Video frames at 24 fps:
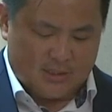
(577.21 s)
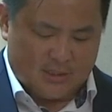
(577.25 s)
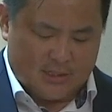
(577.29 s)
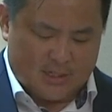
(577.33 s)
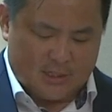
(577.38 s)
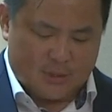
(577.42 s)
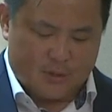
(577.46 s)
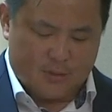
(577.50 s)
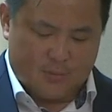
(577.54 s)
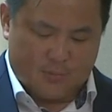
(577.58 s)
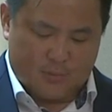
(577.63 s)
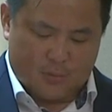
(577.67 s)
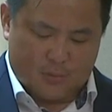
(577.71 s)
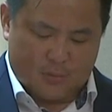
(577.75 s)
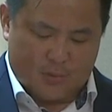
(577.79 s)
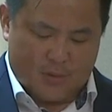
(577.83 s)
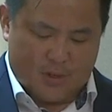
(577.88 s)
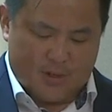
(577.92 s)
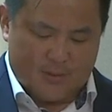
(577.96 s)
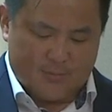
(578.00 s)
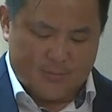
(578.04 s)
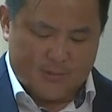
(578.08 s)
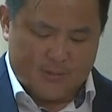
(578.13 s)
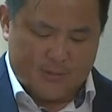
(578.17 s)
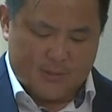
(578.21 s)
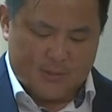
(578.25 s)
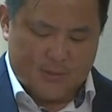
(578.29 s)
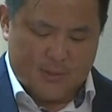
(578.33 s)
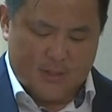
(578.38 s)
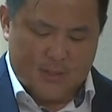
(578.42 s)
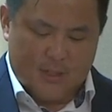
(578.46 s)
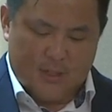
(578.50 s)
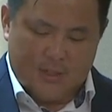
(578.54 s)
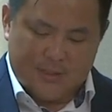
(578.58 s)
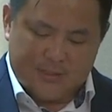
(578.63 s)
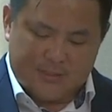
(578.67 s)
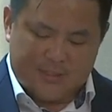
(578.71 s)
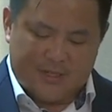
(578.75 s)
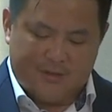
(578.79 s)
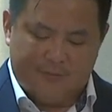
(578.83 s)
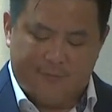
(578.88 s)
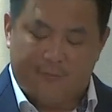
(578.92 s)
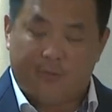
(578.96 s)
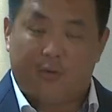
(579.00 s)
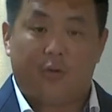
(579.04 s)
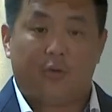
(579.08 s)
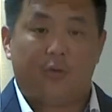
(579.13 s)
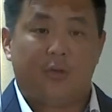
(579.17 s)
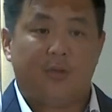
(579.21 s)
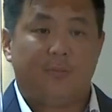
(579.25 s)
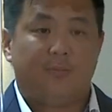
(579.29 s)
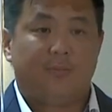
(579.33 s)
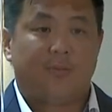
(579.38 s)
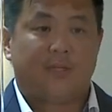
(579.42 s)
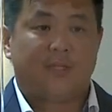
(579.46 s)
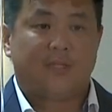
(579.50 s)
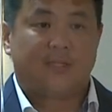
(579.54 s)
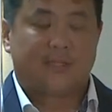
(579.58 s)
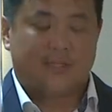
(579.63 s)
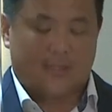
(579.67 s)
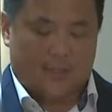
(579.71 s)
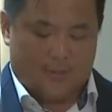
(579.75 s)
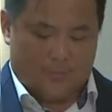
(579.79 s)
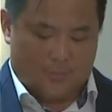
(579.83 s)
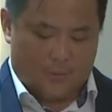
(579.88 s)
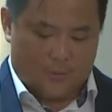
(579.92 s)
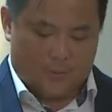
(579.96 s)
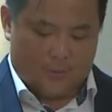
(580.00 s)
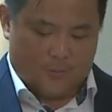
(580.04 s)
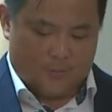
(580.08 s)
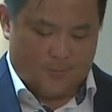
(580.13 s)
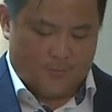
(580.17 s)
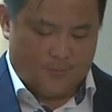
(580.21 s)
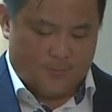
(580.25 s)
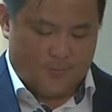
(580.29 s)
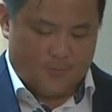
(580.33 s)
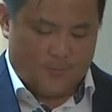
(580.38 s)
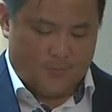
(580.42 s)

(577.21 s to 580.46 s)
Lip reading: the national programs, save for Olympian Singapore.